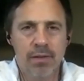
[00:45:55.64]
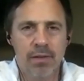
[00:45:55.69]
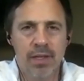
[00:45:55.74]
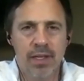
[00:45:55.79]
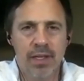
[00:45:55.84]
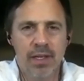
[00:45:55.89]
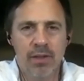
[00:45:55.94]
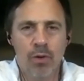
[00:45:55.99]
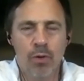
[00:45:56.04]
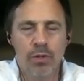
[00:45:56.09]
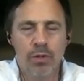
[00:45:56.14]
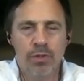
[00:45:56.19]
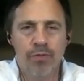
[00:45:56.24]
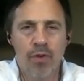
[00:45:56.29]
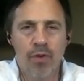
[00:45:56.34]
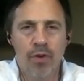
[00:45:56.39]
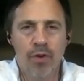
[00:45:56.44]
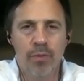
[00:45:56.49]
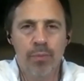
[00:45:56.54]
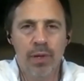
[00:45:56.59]
those
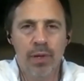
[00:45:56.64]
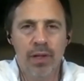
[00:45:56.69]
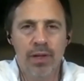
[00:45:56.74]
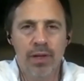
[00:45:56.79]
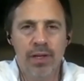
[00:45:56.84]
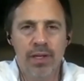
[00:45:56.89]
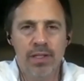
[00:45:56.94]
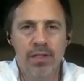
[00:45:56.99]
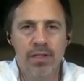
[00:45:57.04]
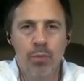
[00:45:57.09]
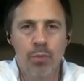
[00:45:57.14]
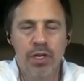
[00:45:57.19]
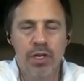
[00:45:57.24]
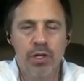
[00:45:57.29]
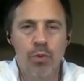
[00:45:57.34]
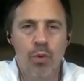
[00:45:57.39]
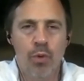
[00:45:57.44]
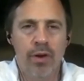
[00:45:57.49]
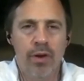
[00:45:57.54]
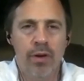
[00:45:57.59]
vulnerabilities, when
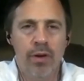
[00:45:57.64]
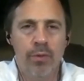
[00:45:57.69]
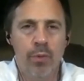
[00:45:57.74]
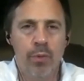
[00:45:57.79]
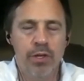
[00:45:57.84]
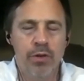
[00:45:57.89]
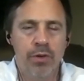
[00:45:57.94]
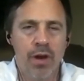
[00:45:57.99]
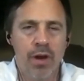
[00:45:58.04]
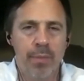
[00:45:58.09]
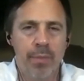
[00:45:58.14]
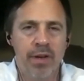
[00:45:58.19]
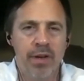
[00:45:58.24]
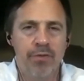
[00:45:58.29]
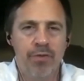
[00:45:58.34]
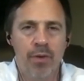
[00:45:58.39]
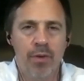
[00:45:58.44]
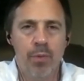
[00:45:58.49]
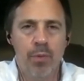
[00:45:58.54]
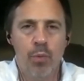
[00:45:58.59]
you're coming
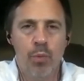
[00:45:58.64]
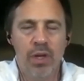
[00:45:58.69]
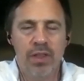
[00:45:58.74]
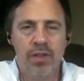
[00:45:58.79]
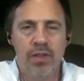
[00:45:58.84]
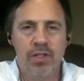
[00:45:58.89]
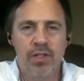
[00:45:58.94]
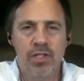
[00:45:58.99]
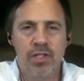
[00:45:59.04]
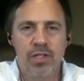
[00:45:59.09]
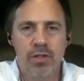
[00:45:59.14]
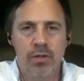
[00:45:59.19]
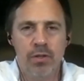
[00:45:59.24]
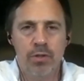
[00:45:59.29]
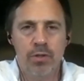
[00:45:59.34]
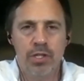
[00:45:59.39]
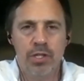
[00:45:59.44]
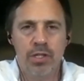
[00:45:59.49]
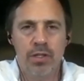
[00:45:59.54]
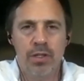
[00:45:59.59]
from within the
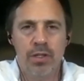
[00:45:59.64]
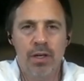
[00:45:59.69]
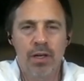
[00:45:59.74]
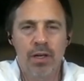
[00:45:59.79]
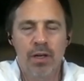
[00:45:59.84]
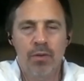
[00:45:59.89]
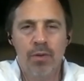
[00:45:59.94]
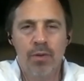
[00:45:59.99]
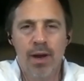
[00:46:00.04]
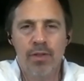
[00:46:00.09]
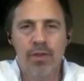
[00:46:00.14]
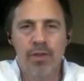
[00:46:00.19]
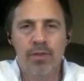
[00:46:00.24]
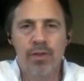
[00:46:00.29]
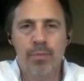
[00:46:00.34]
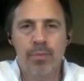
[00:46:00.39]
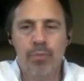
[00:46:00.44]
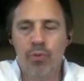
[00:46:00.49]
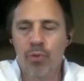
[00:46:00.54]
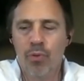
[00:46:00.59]
solution rather than the
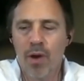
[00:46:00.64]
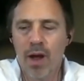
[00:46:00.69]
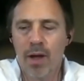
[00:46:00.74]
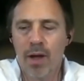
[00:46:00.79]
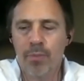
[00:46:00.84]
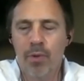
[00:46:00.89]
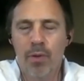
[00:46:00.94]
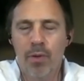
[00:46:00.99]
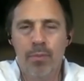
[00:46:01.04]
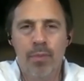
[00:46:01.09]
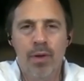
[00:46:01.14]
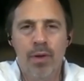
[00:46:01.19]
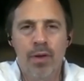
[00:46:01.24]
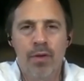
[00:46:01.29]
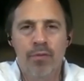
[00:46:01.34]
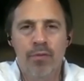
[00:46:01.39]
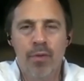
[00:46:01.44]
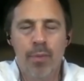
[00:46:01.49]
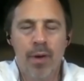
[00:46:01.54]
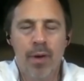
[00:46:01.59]
problem,
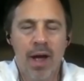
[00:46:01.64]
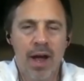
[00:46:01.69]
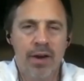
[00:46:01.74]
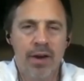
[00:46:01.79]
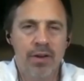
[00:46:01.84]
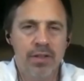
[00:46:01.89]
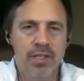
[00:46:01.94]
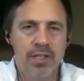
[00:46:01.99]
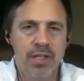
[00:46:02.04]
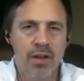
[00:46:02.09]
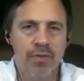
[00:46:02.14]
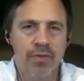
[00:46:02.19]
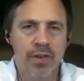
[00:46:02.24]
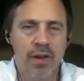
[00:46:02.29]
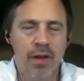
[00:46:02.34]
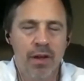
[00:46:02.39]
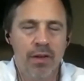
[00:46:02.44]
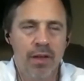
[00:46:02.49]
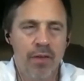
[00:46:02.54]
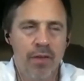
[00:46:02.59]
from
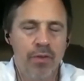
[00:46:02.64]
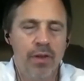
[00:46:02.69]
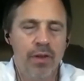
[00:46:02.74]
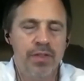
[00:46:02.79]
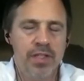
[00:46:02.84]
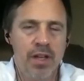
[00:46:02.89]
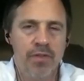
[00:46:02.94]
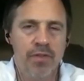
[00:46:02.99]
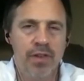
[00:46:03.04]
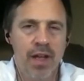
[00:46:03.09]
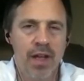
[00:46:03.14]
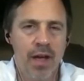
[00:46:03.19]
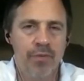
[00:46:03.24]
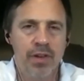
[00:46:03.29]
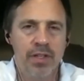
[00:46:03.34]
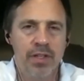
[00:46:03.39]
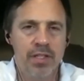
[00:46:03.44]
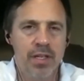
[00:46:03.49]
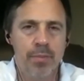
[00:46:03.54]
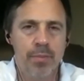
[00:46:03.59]
a level of
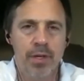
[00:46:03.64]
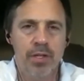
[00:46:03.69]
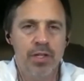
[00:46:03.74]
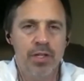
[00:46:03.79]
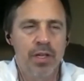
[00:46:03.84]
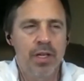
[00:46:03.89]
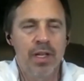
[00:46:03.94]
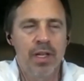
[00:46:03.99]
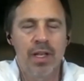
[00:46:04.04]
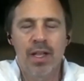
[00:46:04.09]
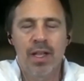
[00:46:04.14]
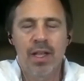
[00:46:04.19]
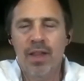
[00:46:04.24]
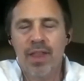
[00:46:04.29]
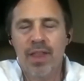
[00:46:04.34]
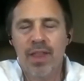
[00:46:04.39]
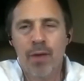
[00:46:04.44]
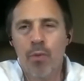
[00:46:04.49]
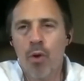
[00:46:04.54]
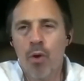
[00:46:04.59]
self-confidence and image,
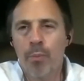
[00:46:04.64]
they won't